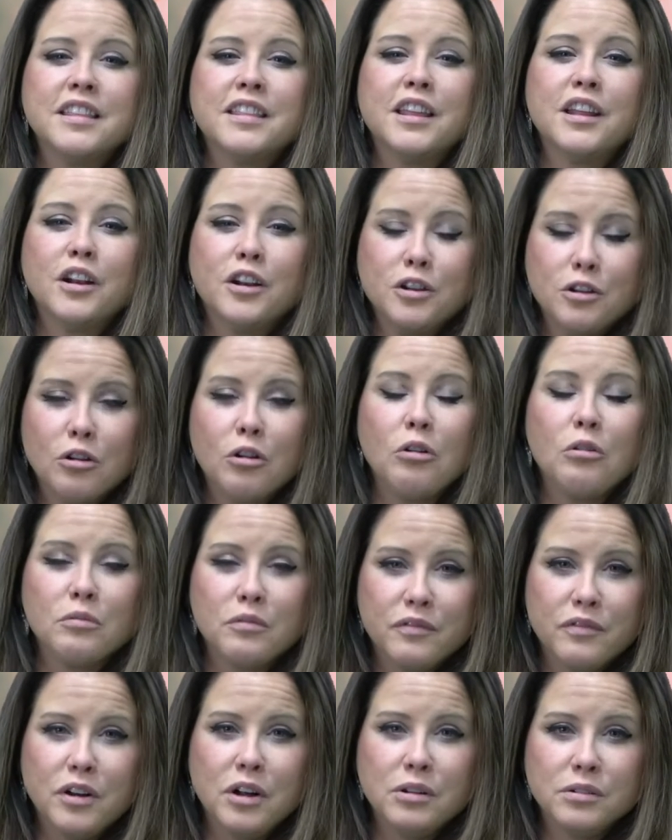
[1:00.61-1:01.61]
that are your
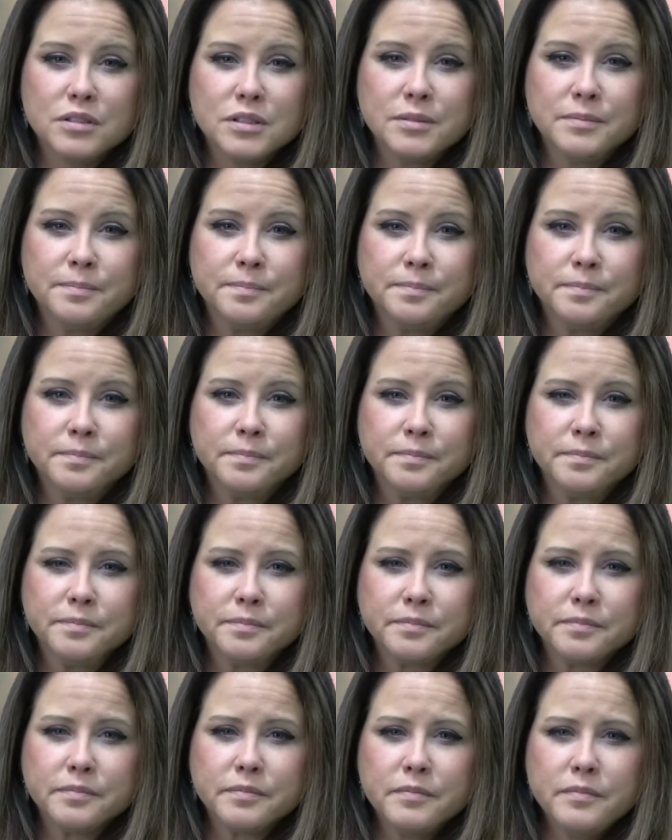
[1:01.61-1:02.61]
own fault.
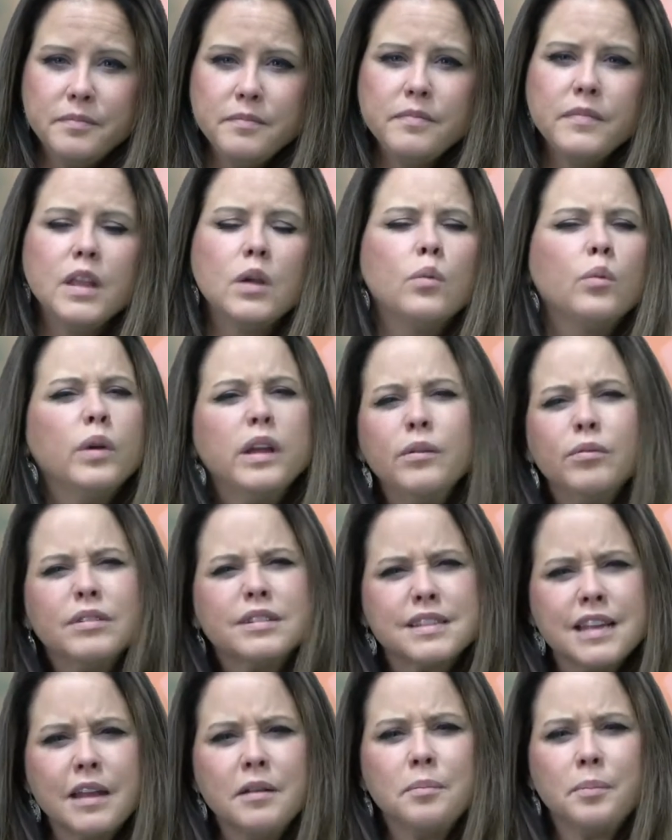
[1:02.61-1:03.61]
We
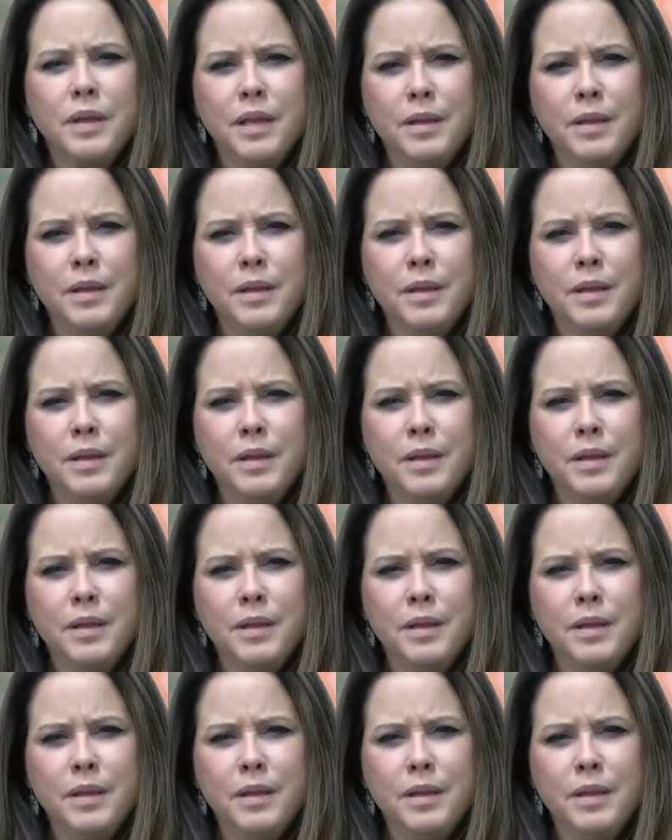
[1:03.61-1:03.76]
resent